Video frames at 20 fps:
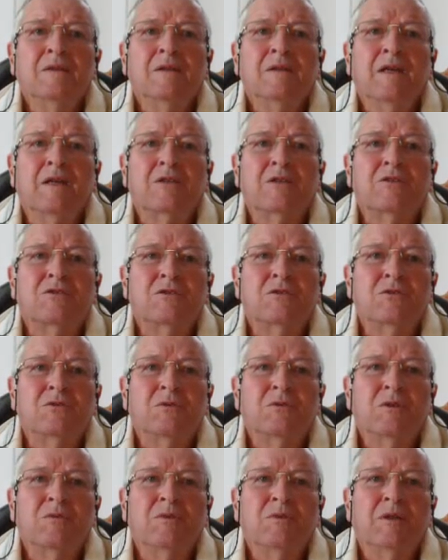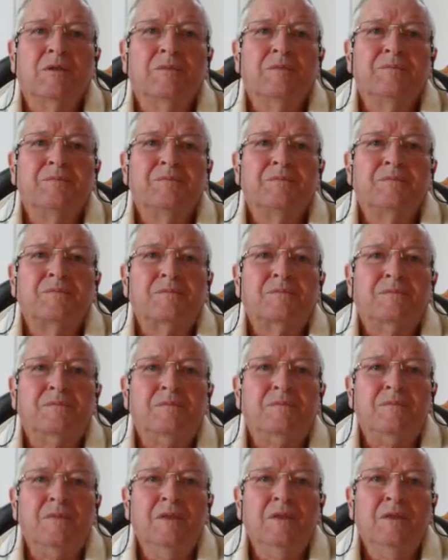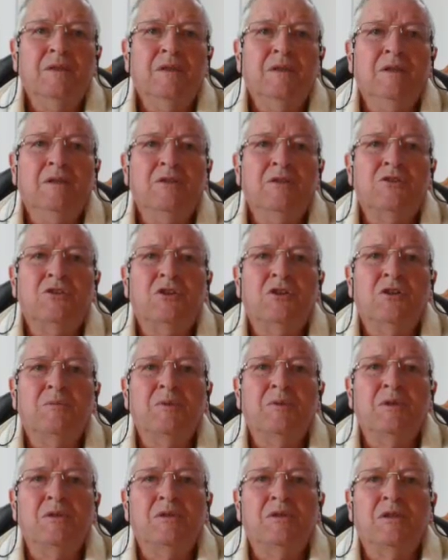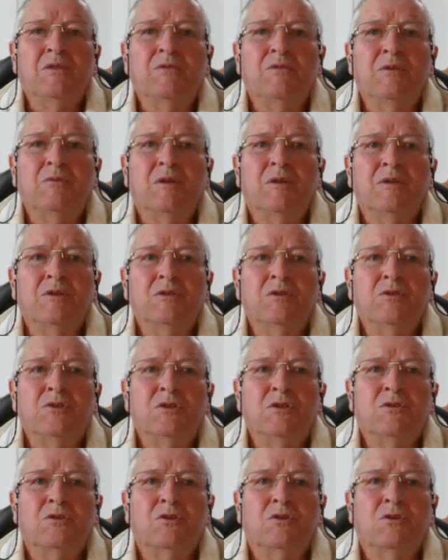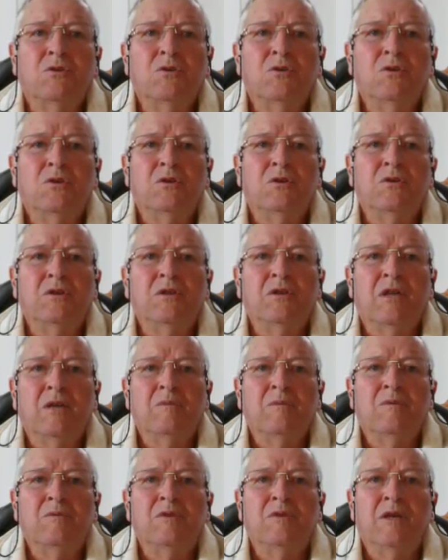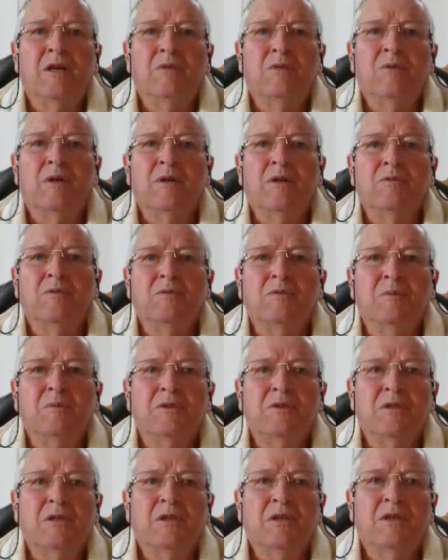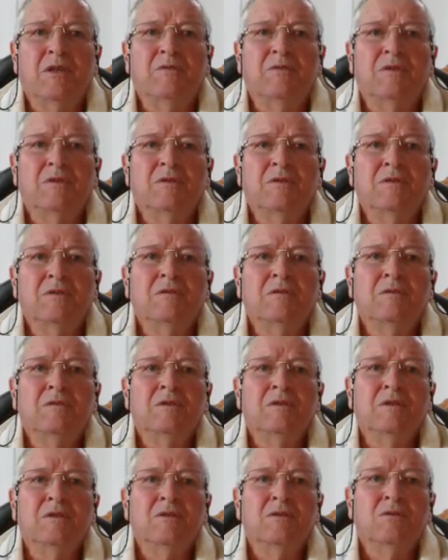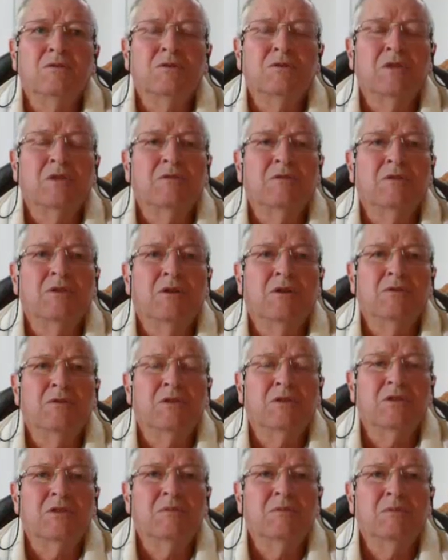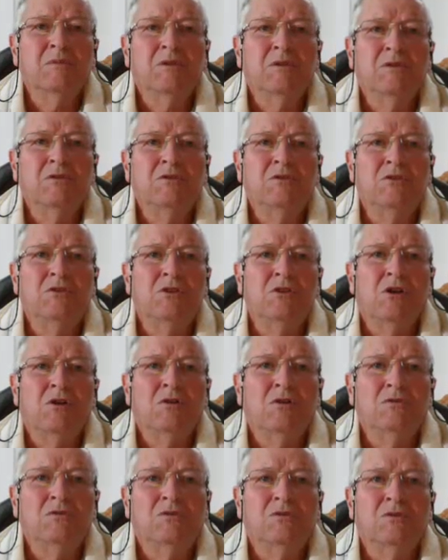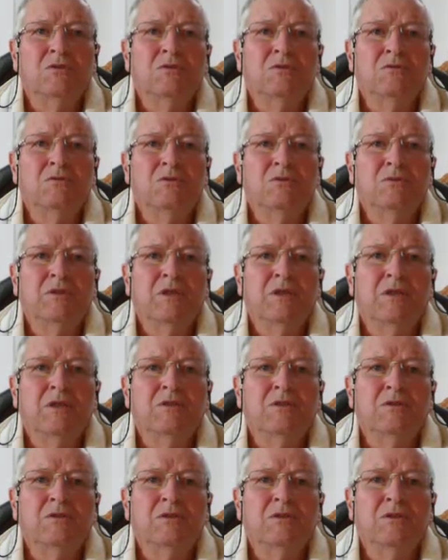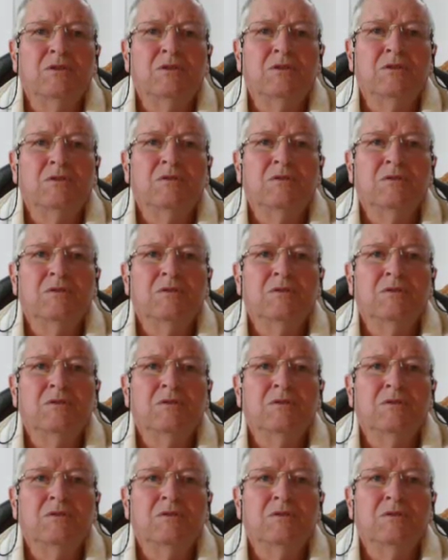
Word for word: Acts 2.21 And it shall be that everyone who shall call on the name of Yahweh will be saved. That's also in the Old Testament in Joel 2:28 to 32.